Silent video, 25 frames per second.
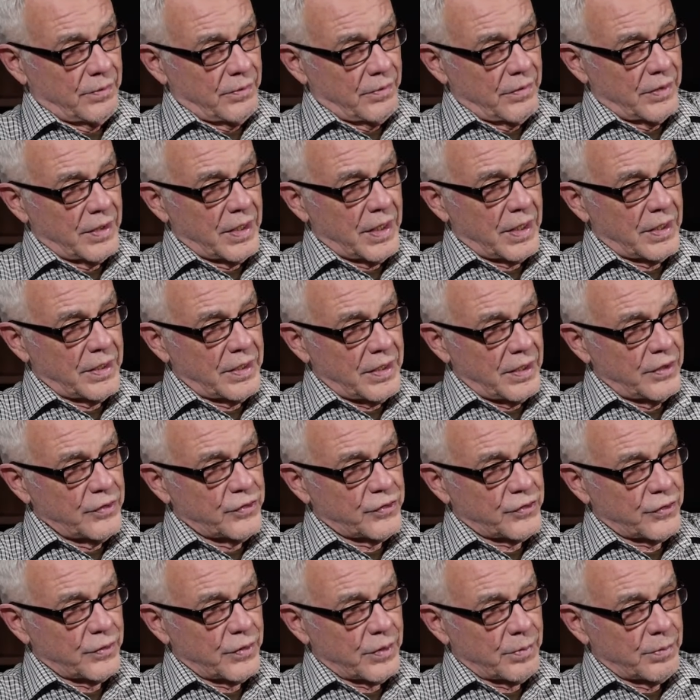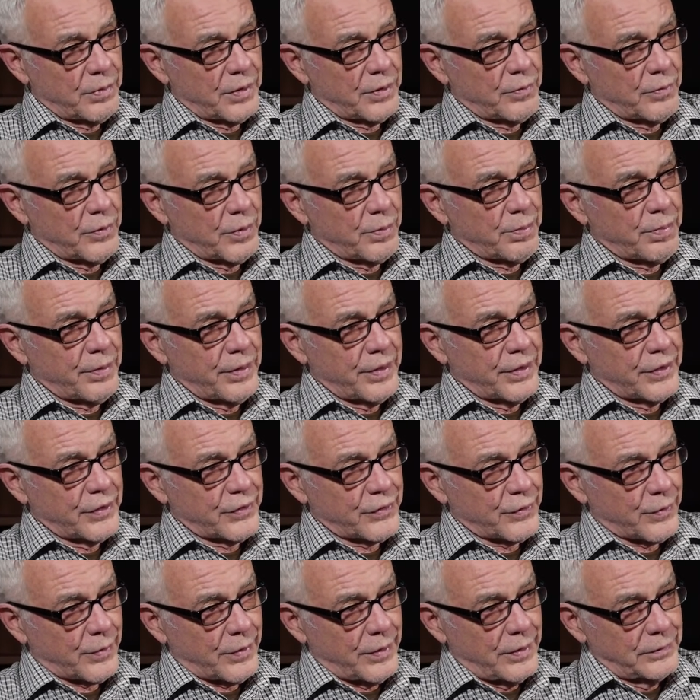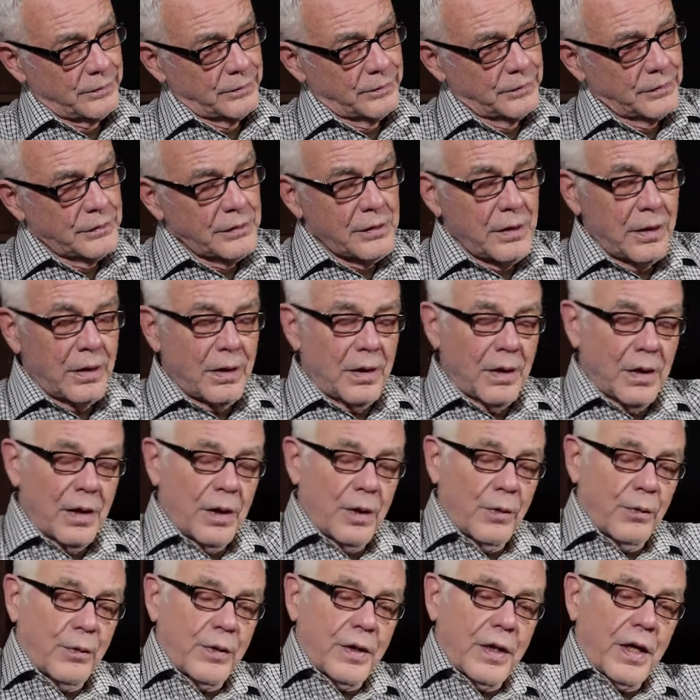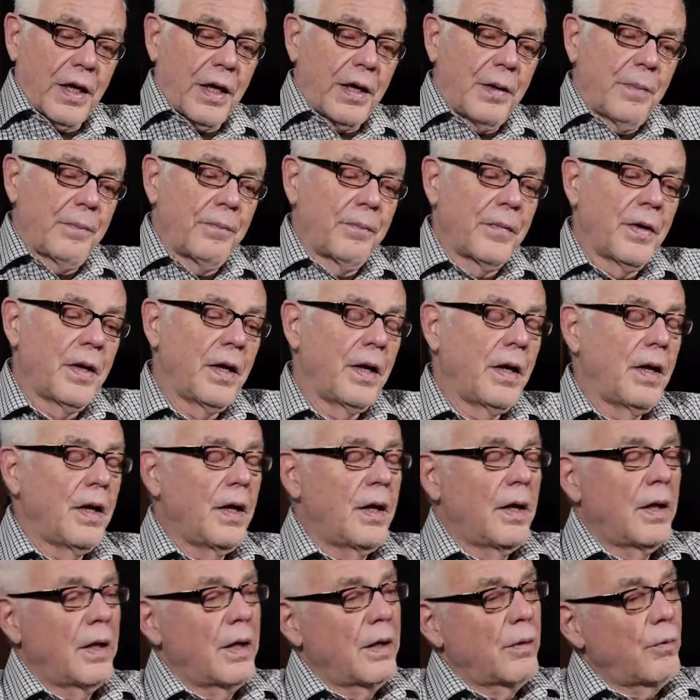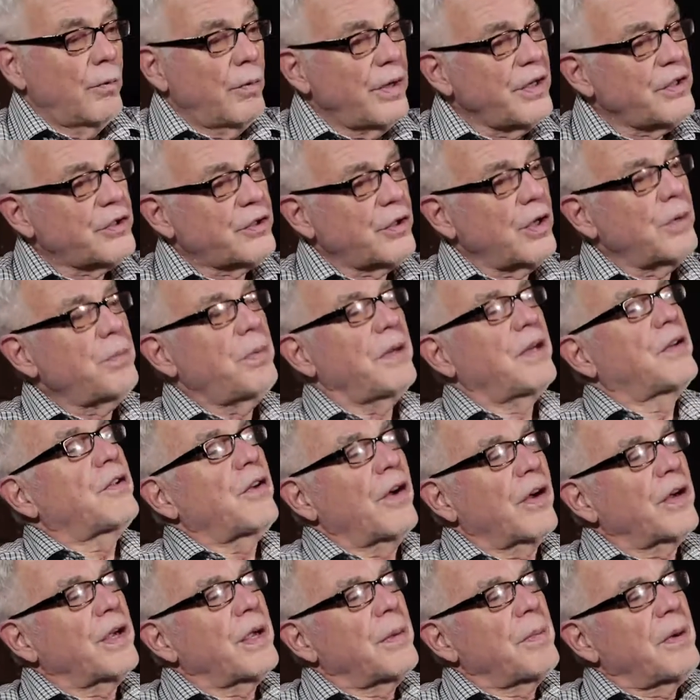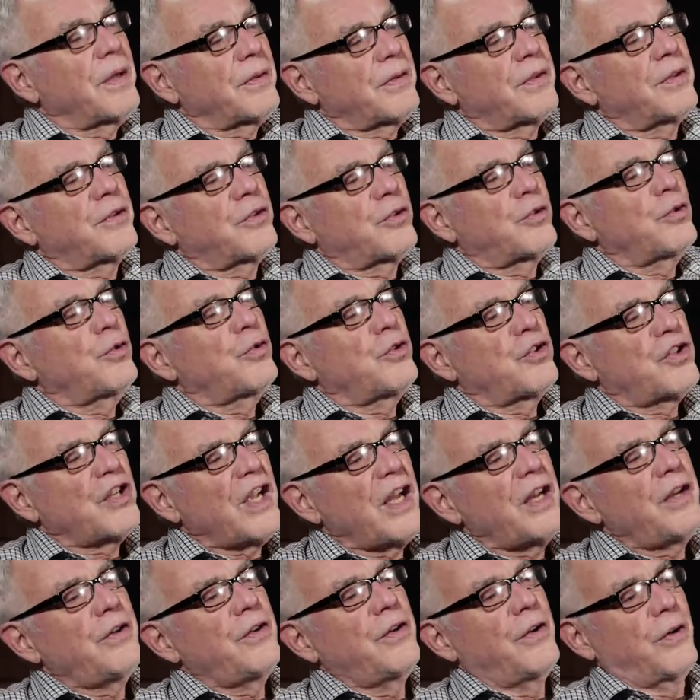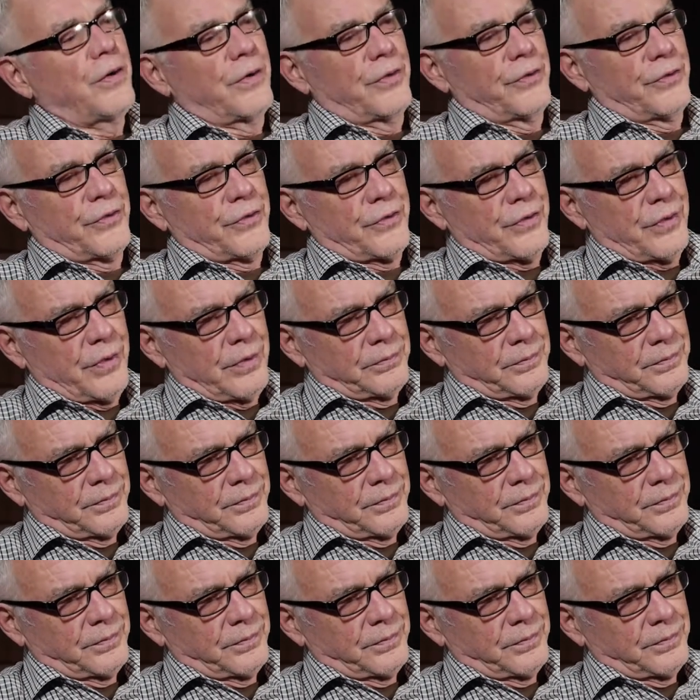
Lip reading: We're not dead sure, but we're pretty sure. Okay. We should be talking about the two genders.